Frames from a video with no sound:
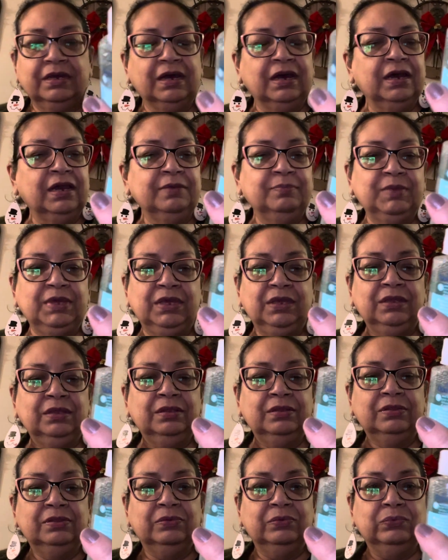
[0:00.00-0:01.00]
I
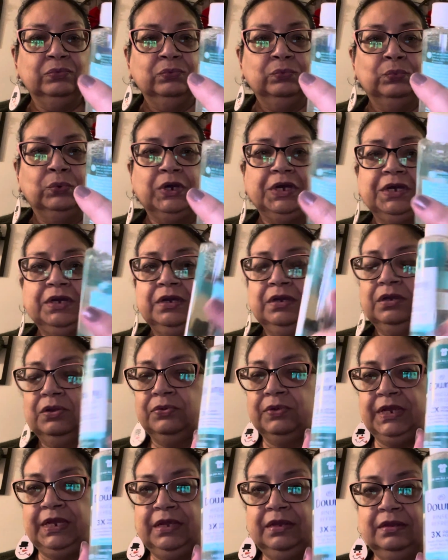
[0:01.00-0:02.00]
mean, what a
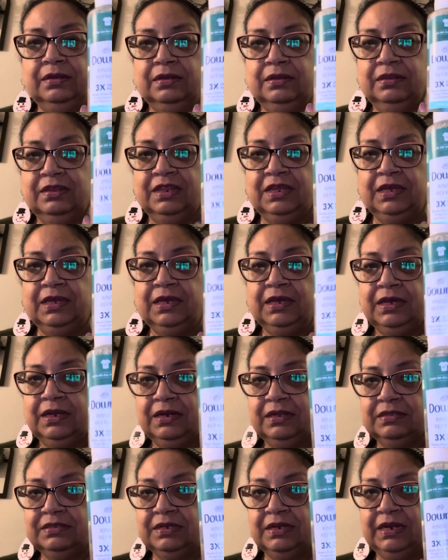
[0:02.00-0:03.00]
great thing. And
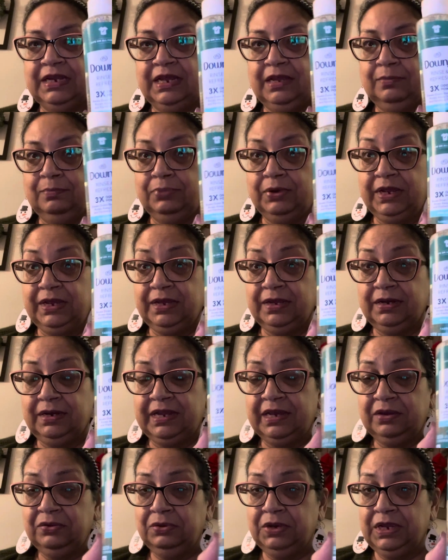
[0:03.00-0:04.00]
it's a name brand,
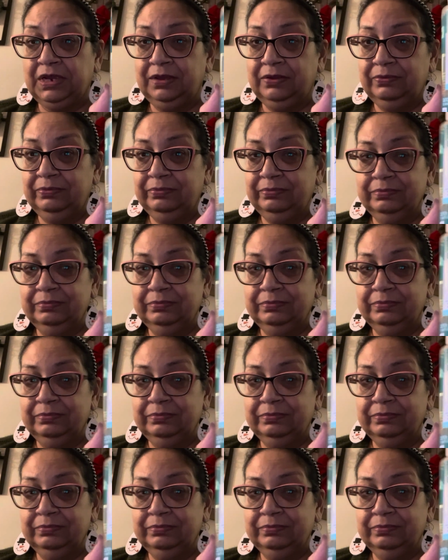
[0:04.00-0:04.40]
Downy.